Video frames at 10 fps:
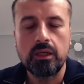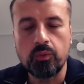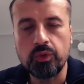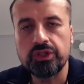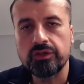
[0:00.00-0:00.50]

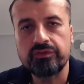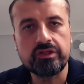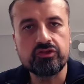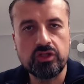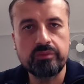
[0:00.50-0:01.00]
which of
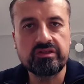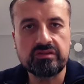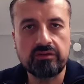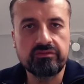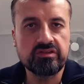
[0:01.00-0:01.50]
the streaming
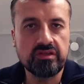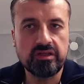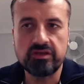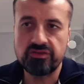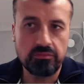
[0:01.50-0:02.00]

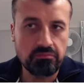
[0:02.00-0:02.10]
services,